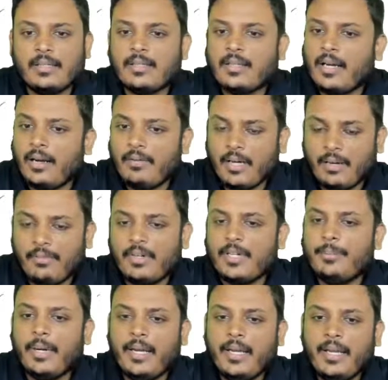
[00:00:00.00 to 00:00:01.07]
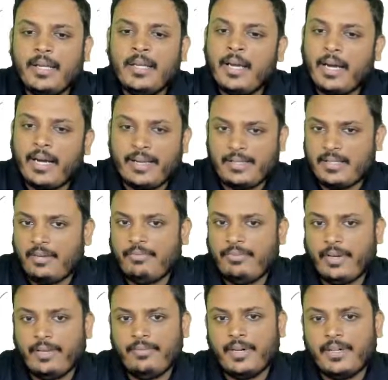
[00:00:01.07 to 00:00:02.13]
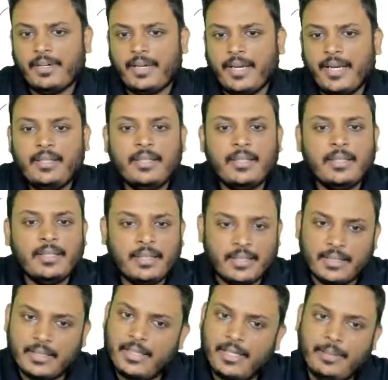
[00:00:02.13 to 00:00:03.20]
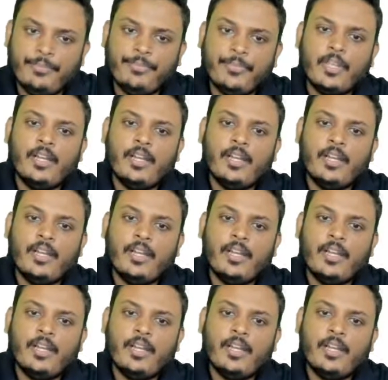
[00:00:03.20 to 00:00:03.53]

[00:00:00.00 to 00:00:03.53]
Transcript: governed by ISA 530.